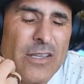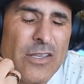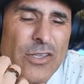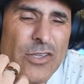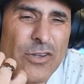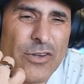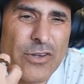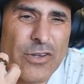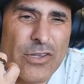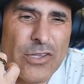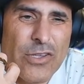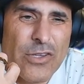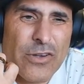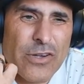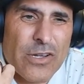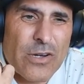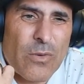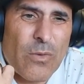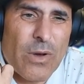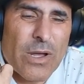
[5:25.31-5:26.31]
you're
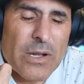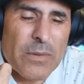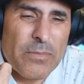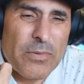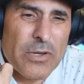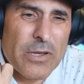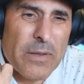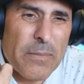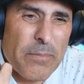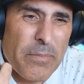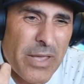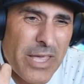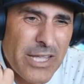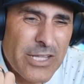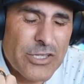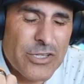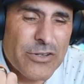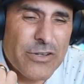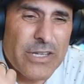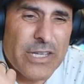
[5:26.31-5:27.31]
going to want to put
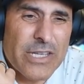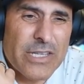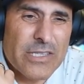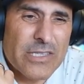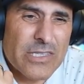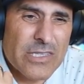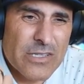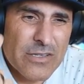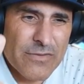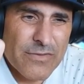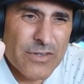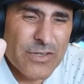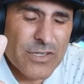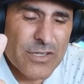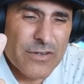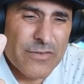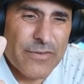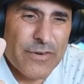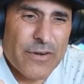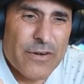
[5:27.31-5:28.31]
Patriot, Silver
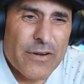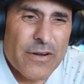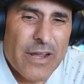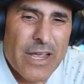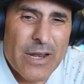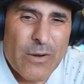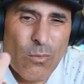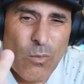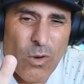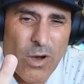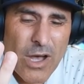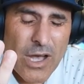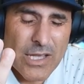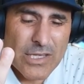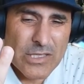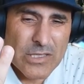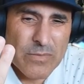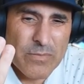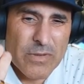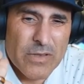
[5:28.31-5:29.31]
Surfer, and
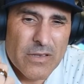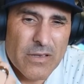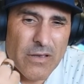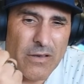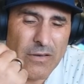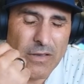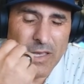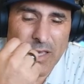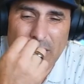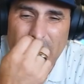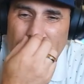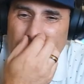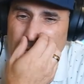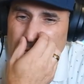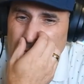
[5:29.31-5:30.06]
Wasp, okay?